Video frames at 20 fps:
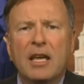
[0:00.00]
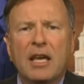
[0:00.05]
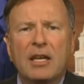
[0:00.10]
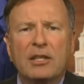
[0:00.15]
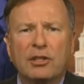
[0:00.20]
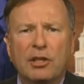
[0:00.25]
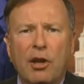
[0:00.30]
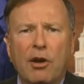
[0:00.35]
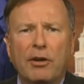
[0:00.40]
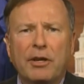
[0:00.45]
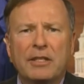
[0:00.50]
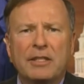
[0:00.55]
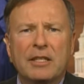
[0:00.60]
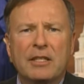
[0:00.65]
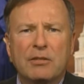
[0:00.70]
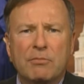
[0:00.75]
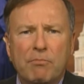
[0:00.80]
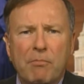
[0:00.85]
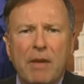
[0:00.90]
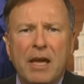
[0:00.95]
as long as
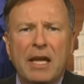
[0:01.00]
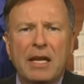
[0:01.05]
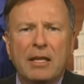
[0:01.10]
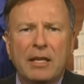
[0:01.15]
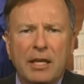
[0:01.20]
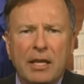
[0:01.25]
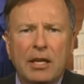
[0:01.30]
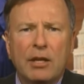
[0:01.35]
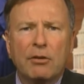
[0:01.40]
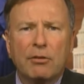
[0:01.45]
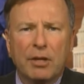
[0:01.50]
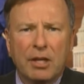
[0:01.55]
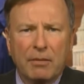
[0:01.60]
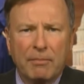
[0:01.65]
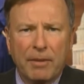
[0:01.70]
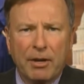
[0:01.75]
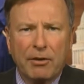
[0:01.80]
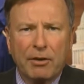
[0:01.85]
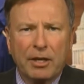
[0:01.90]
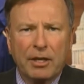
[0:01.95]
it's made here in
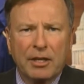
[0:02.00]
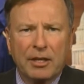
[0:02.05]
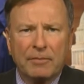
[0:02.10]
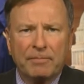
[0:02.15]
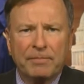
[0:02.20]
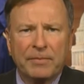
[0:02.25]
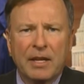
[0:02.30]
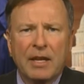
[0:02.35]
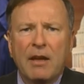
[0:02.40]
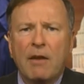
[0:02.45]
America.